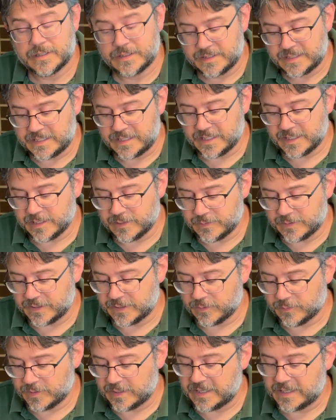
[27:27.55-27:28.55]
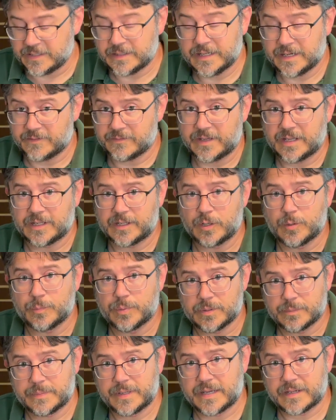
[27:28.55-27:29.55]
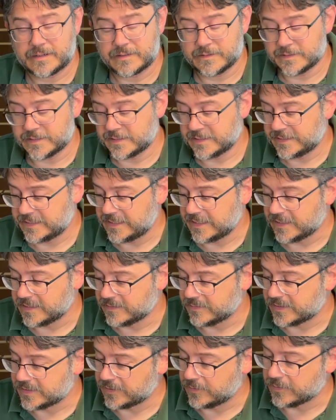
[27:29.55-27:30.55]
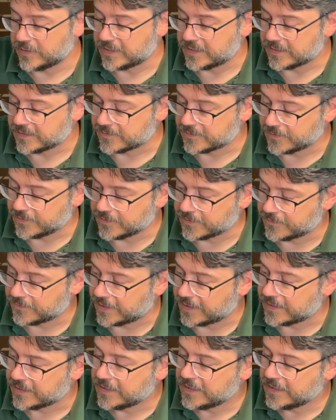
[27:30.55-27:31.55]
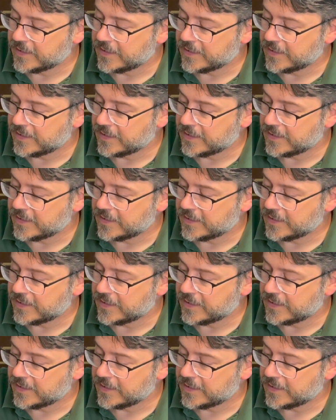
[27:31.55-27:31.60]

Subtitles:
the yellow and the green, then I've got to go put back on yellow and green so it'll look right.